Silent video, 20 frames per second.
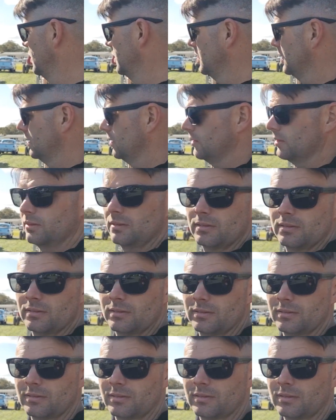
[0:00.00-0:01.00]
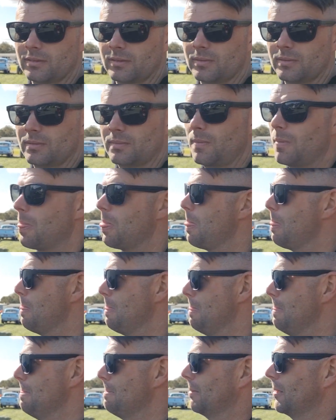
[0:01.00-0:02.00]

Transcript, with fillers: you got you got all the room in the world to do mm, it in